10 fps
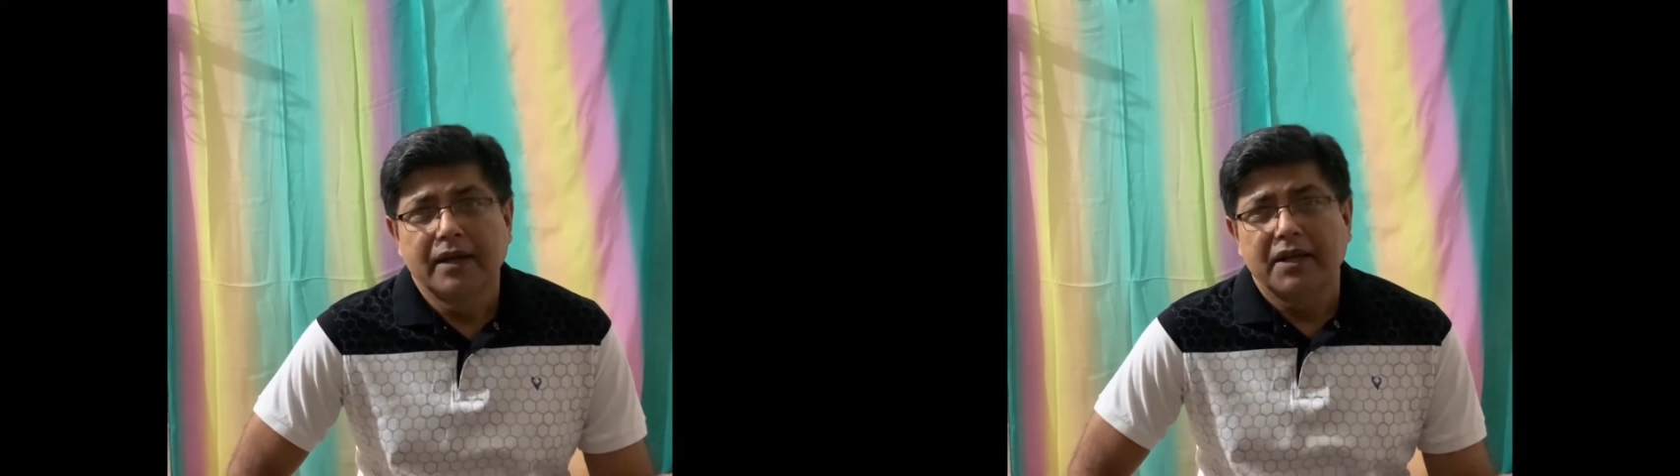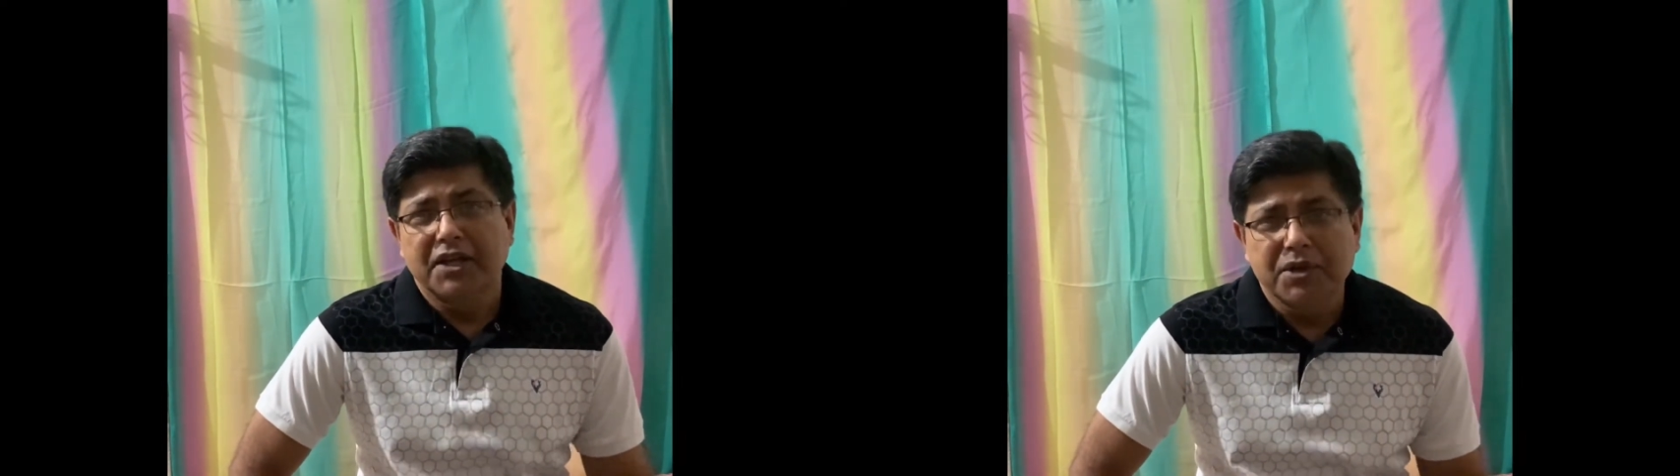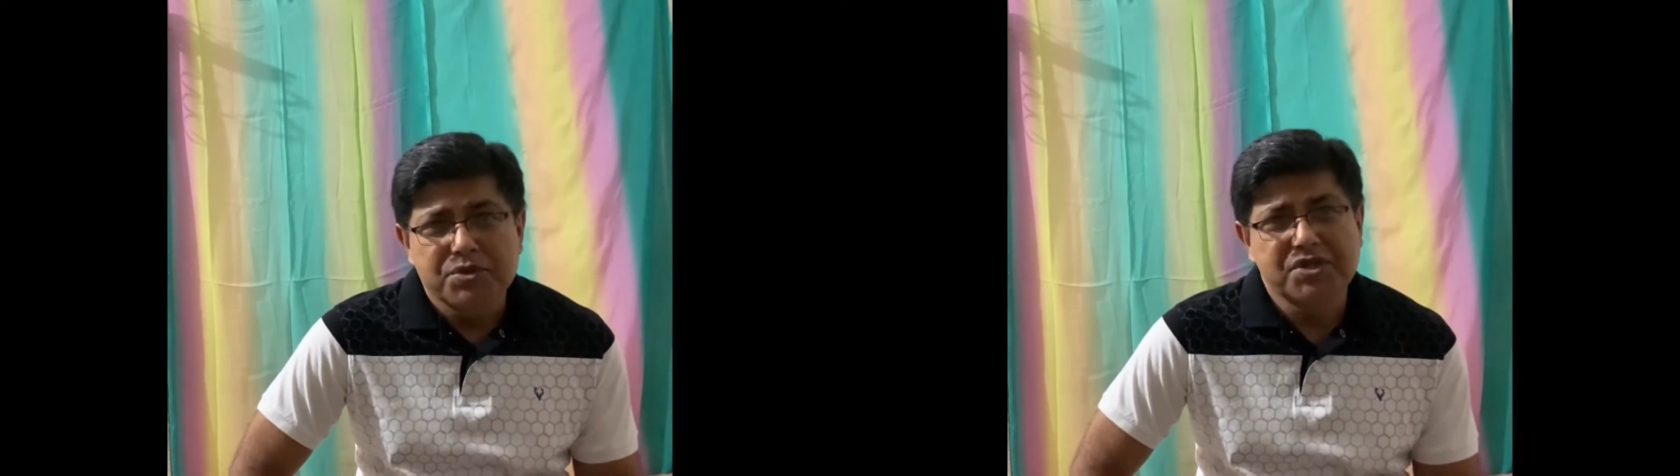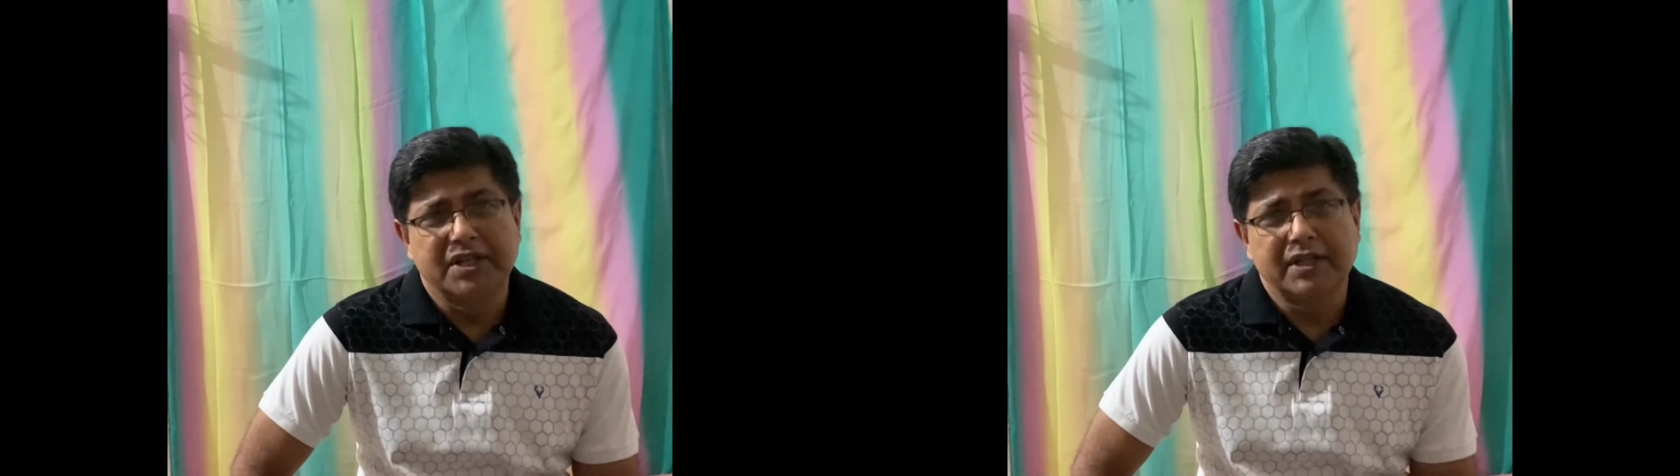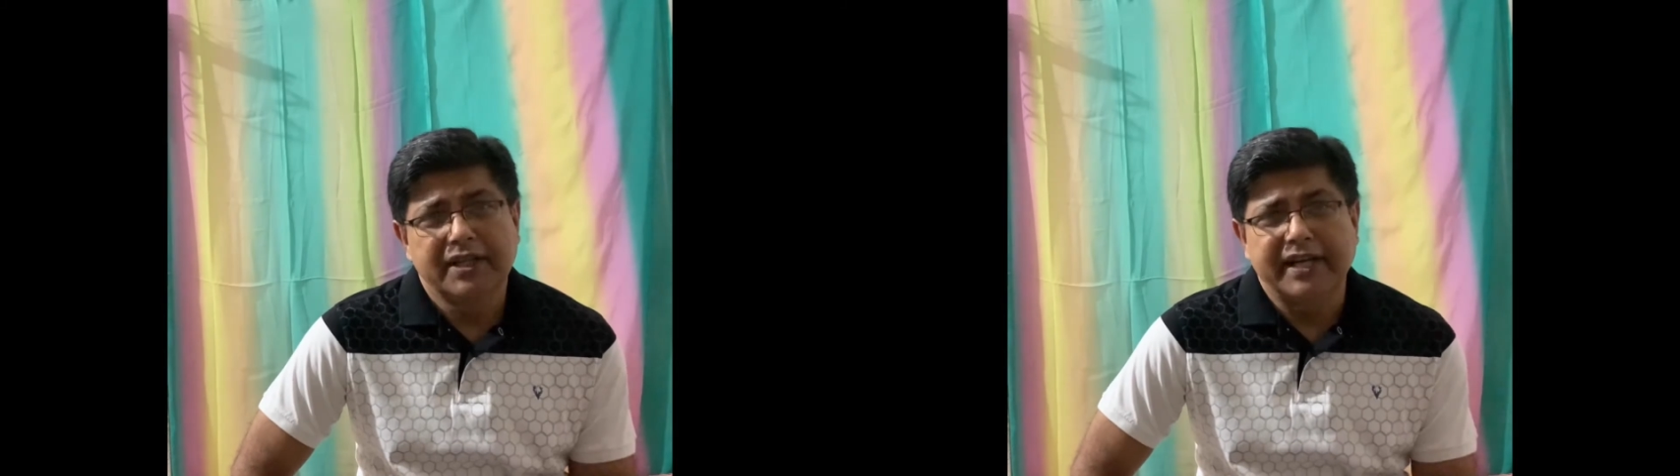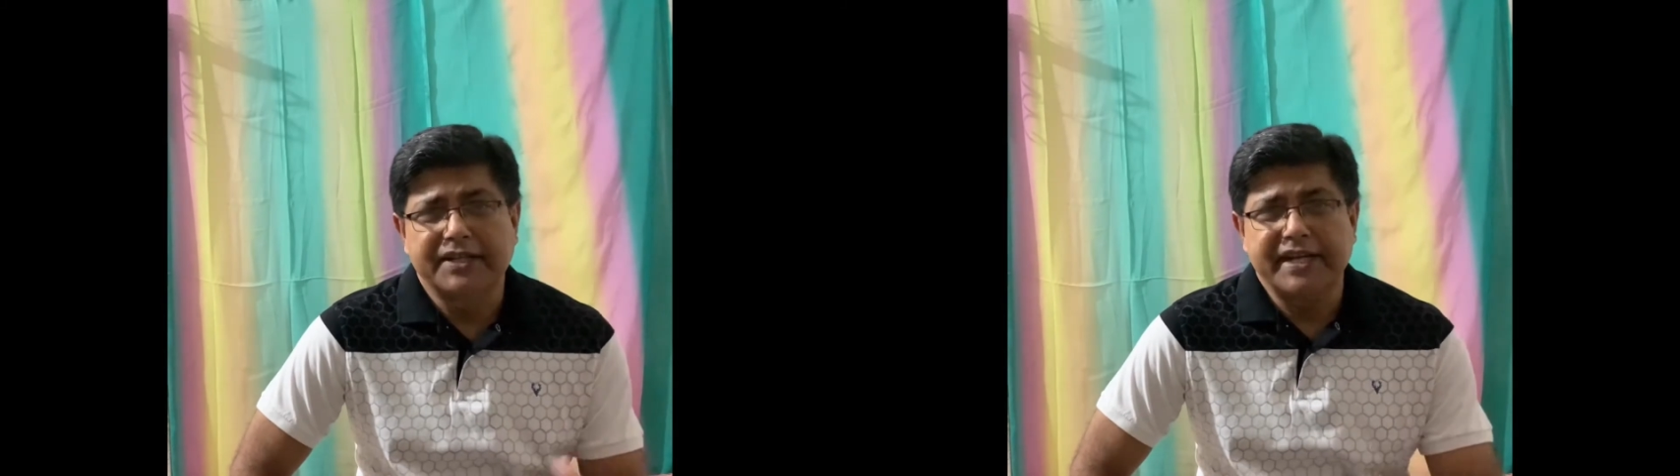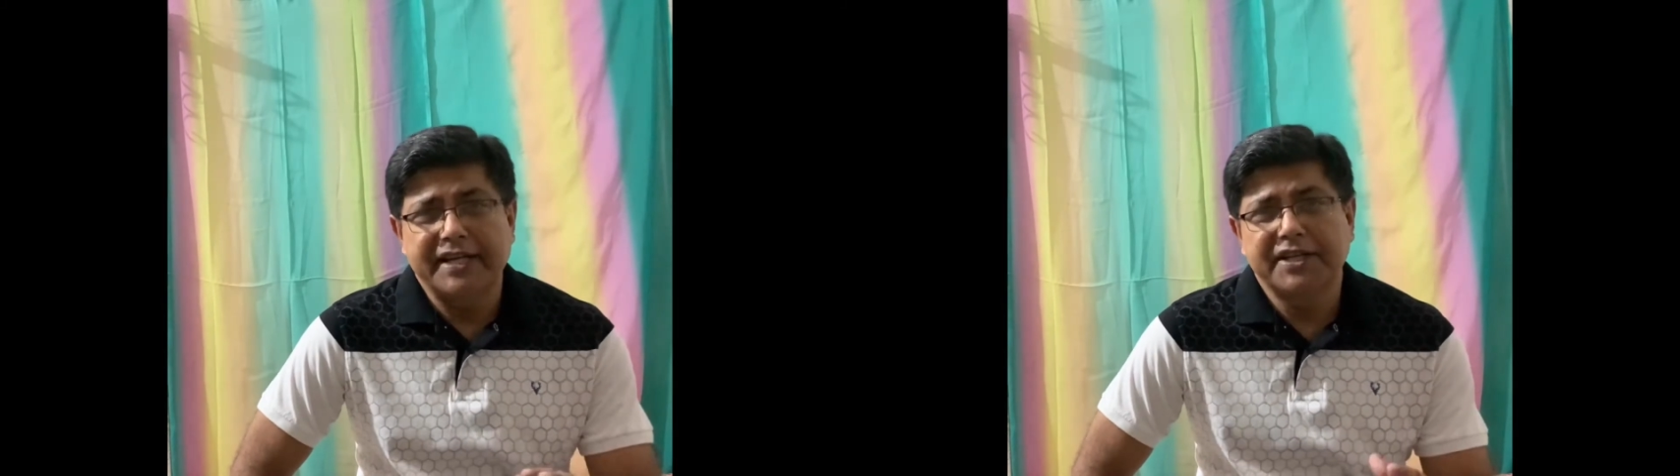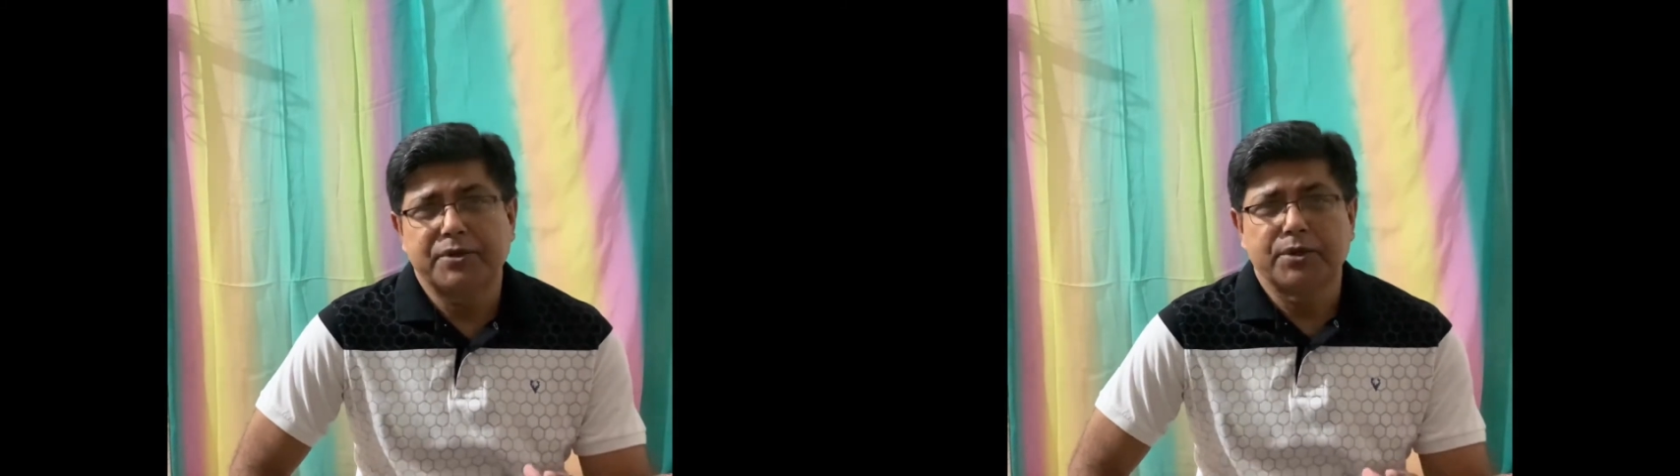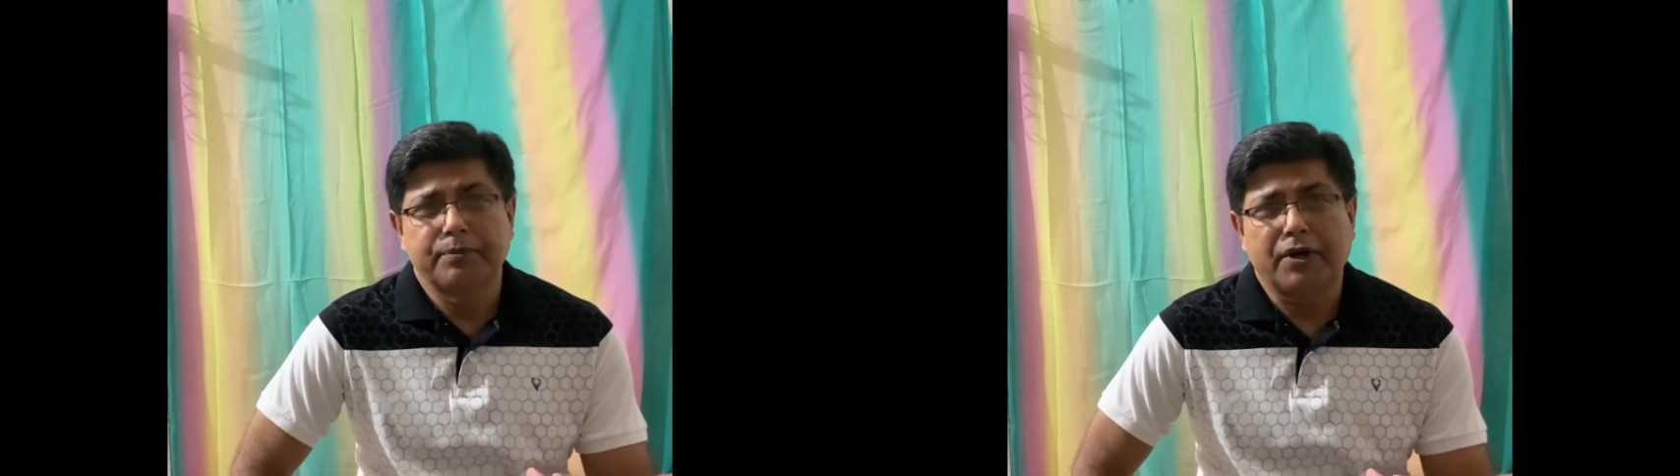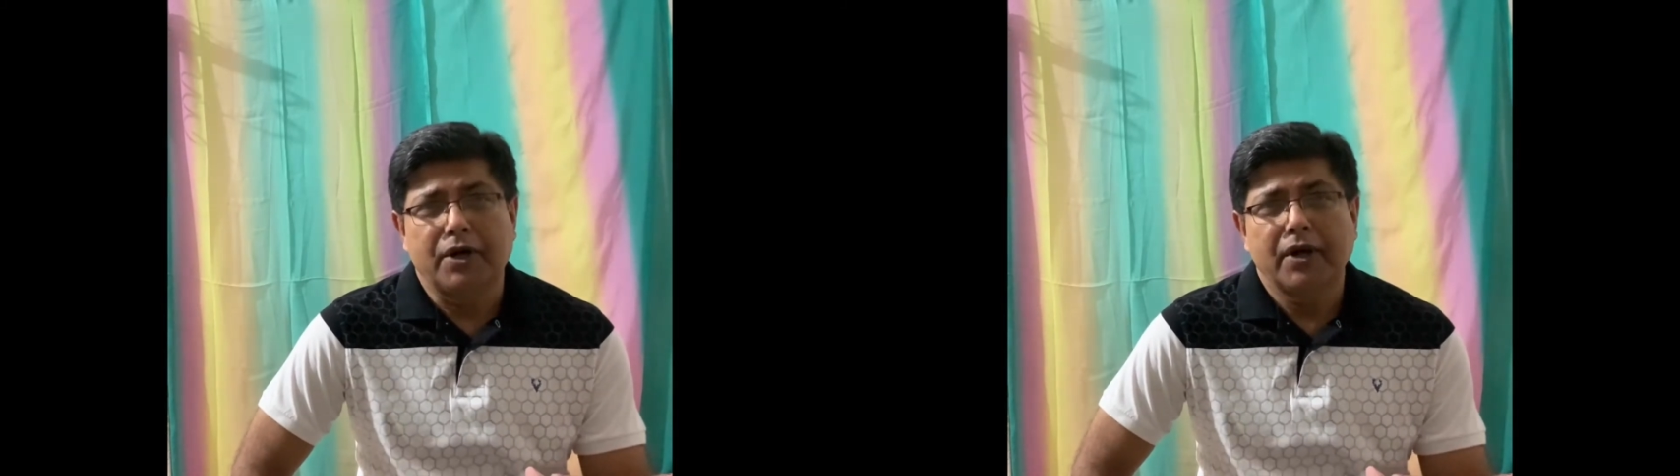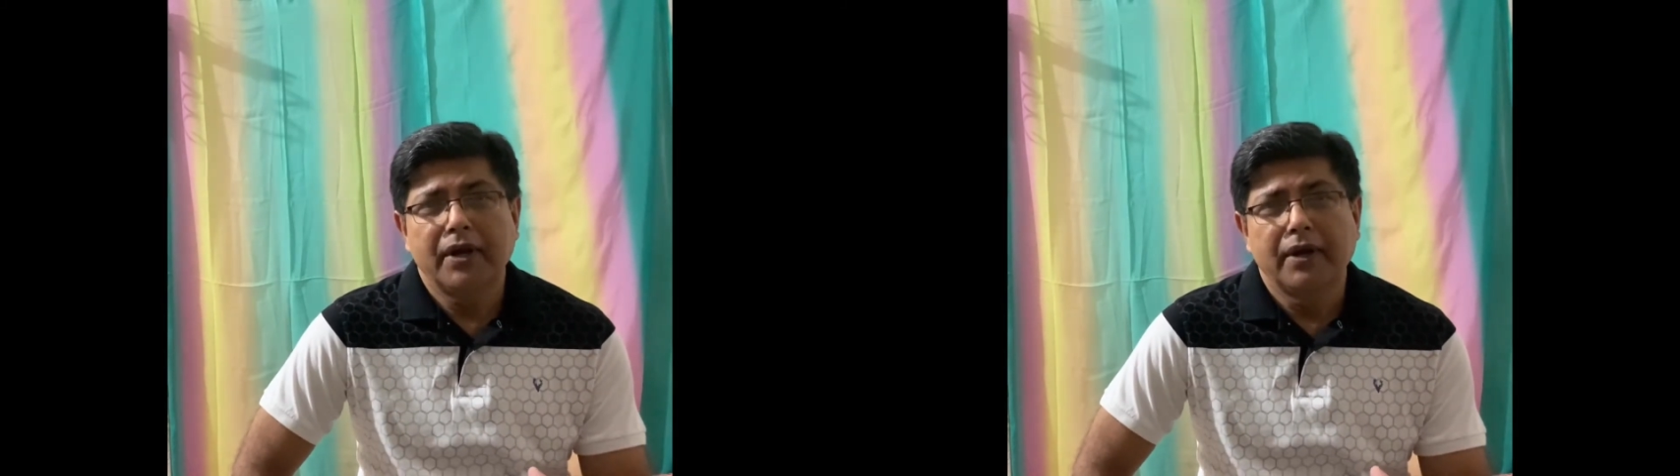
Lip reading: Usually a 10-year-old boy